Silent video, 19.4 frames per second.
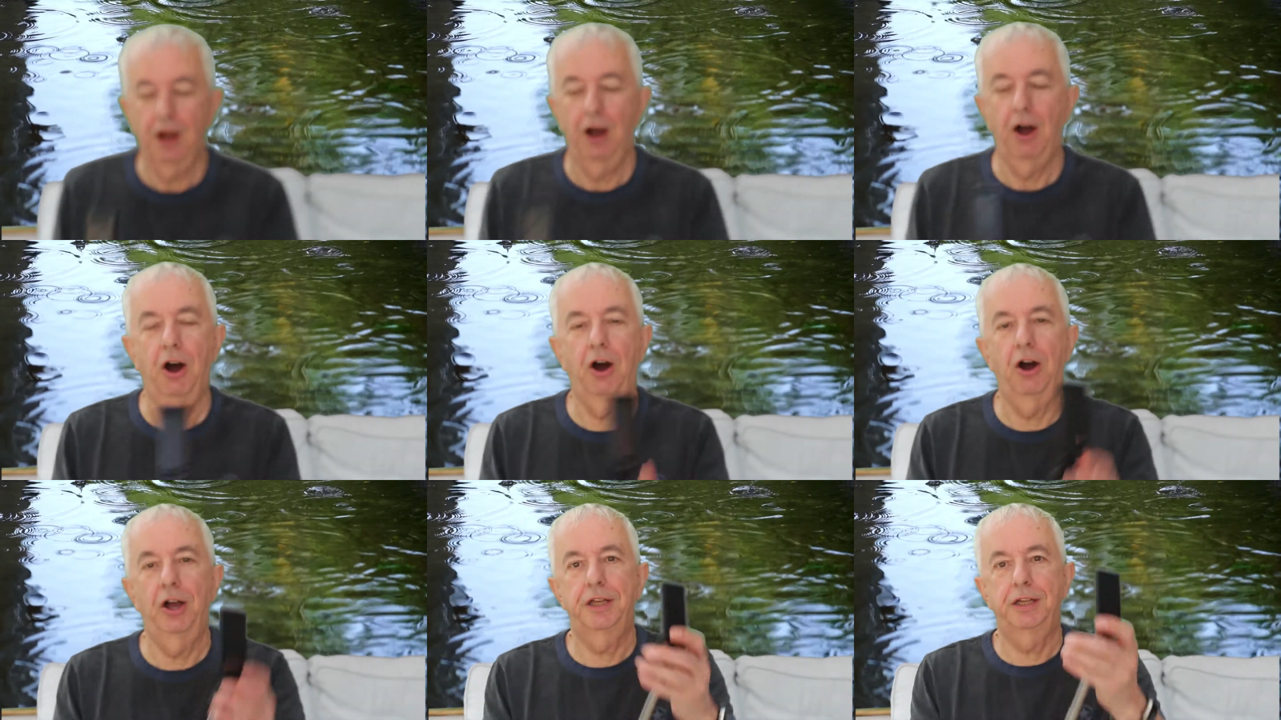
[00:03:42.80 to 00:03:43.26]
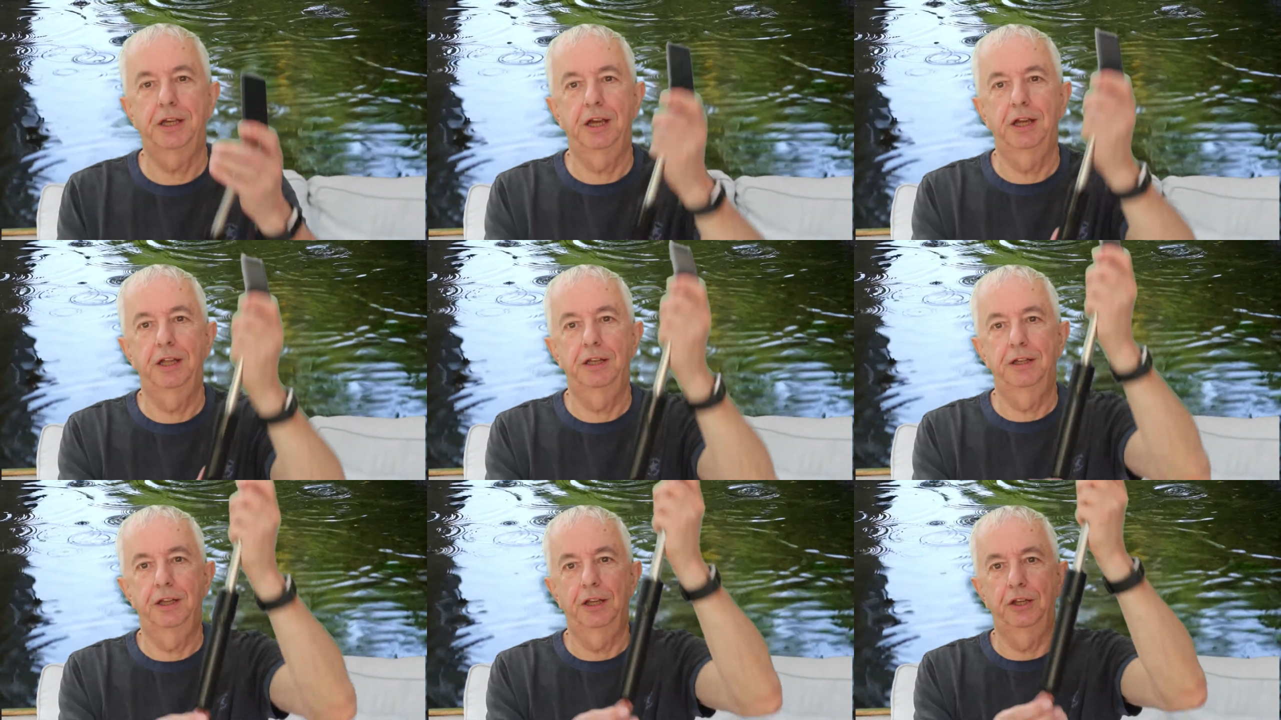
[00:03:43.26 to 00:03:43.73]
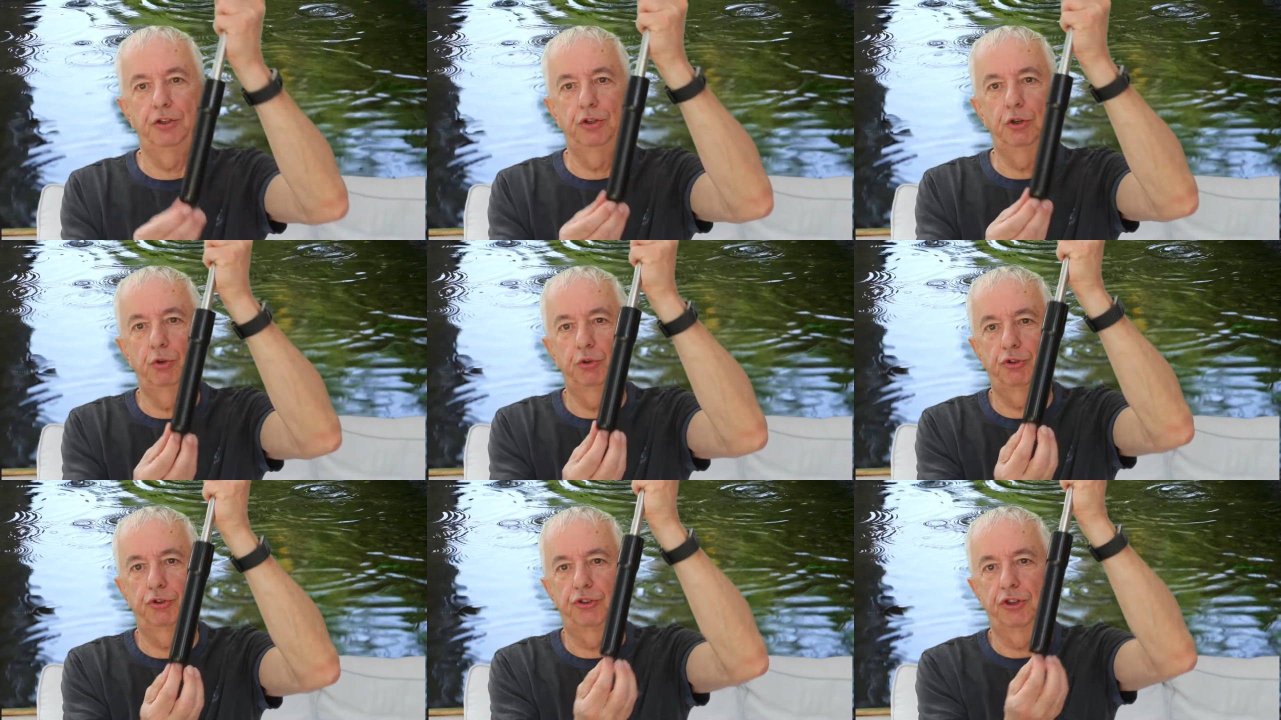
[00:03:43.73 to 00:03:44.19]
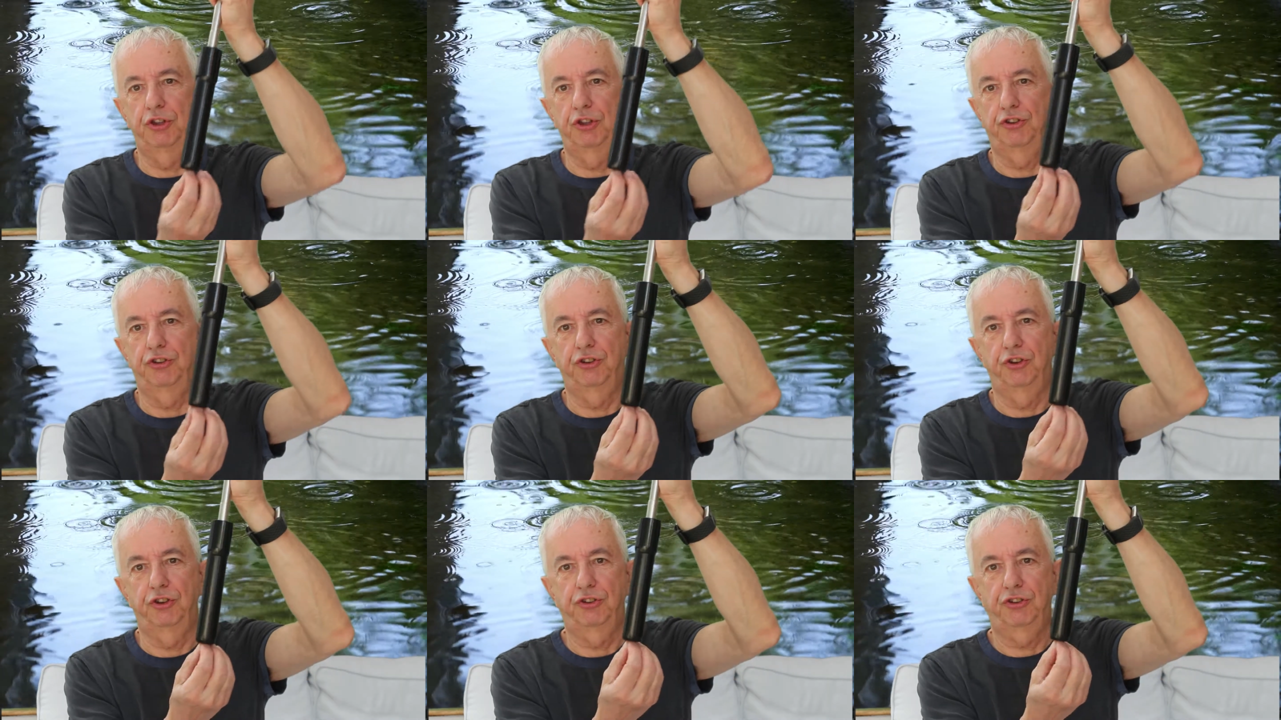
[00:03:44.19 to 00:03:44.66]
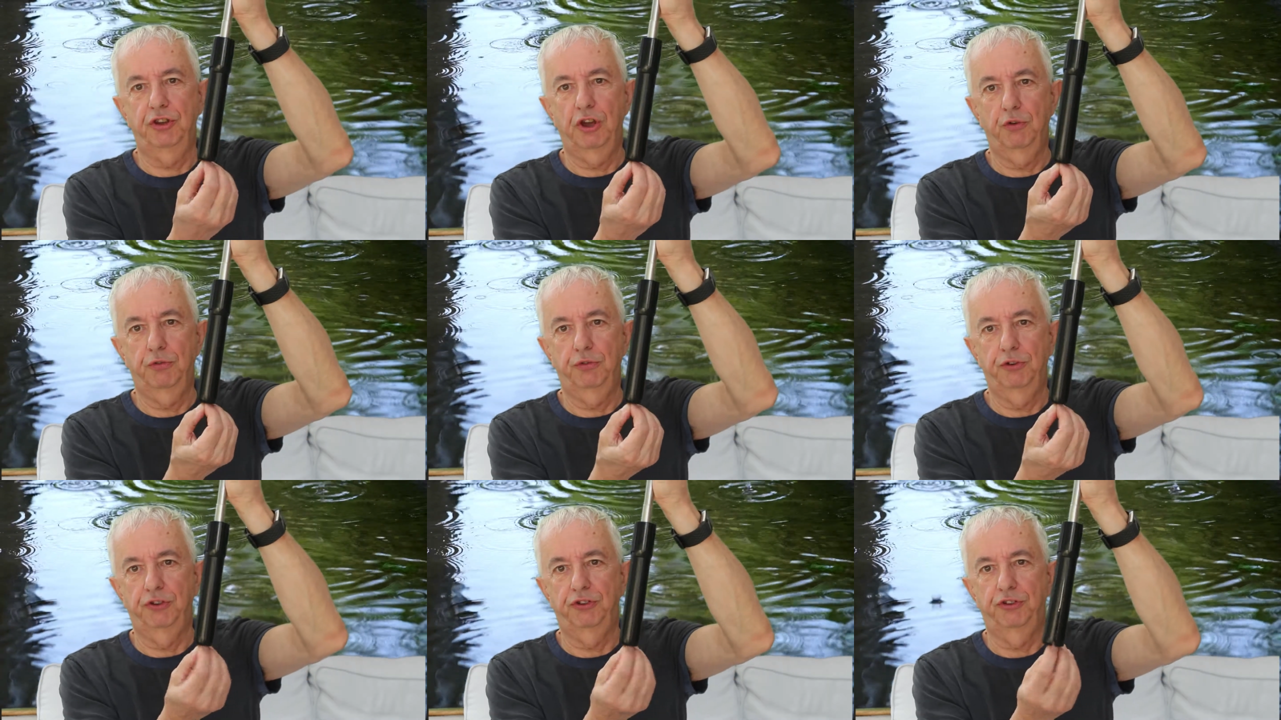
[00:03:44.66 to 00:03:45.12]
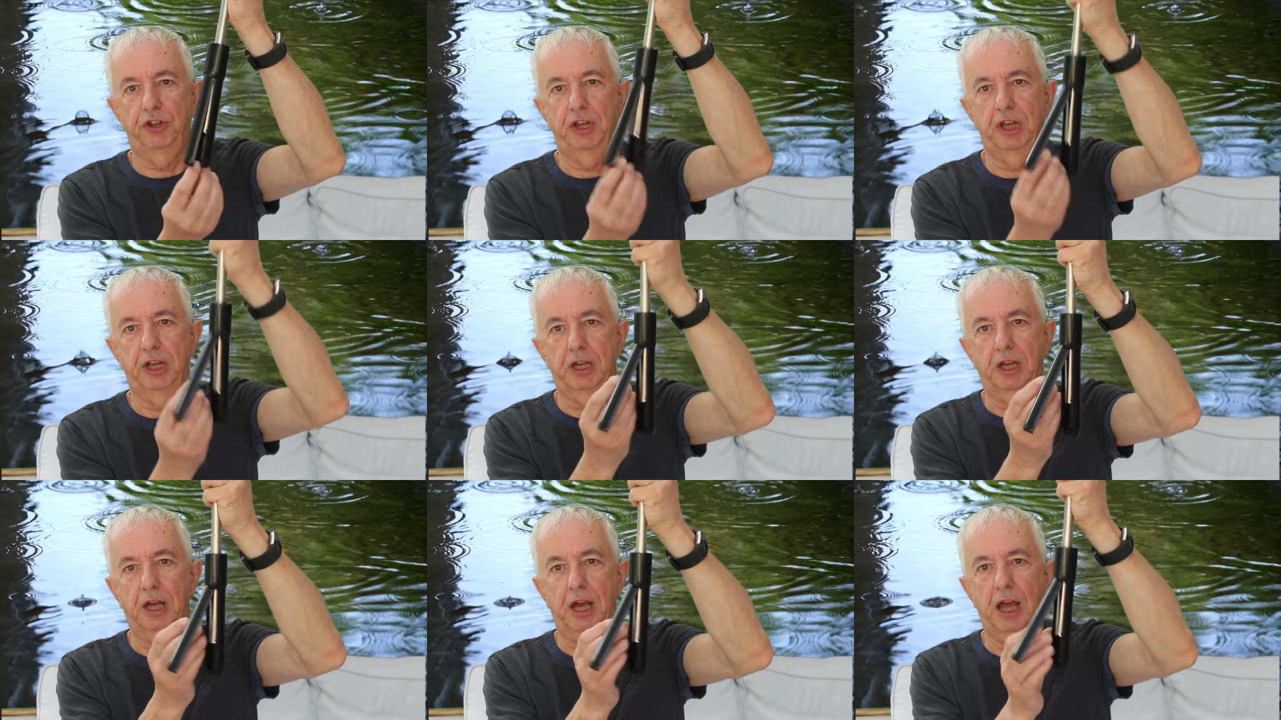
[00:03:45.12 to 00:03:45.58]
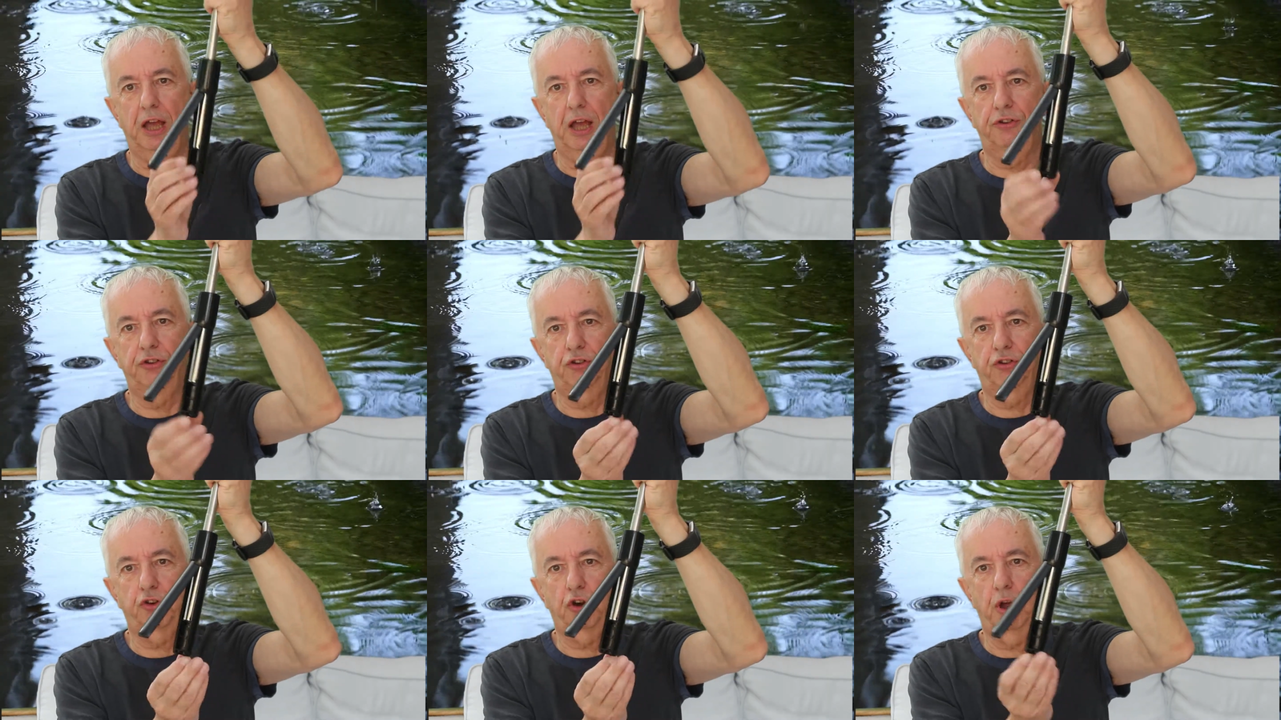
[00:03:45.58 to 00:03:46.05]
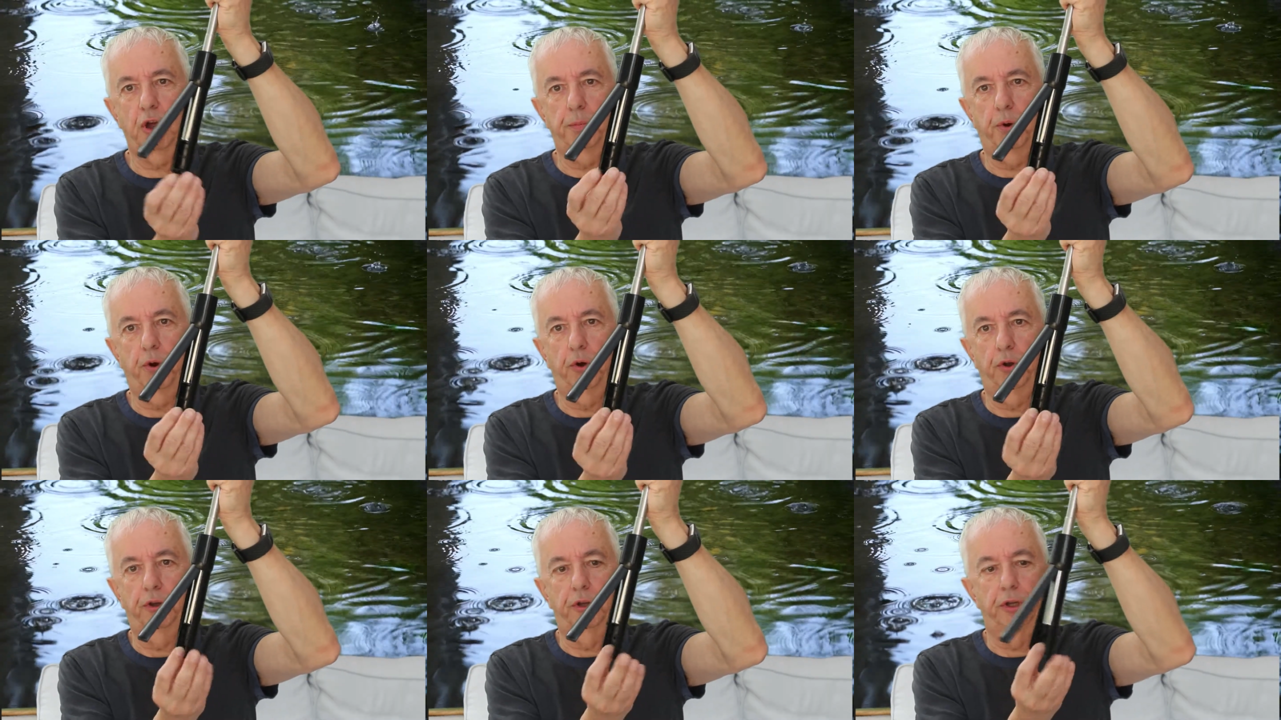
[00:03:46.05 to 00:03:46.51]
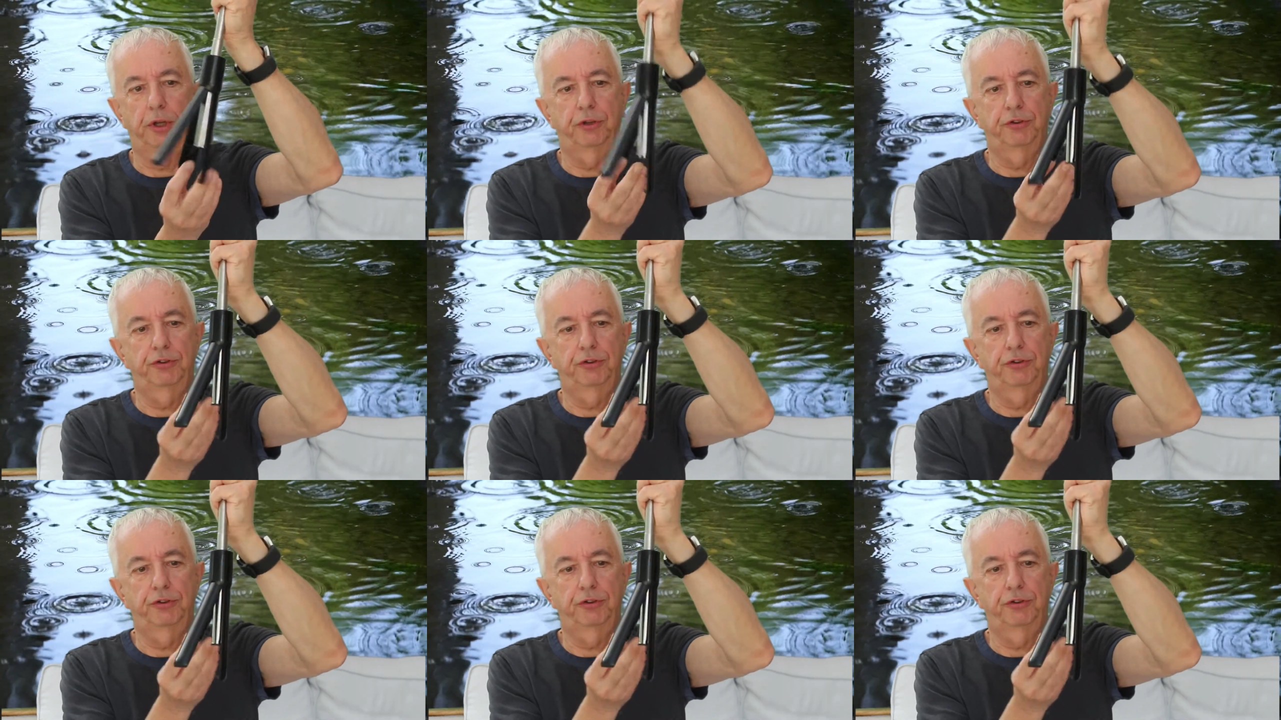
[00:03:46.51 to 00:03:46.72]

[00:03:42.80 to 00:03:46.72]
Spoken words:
I can use this selfie stick as a tripod.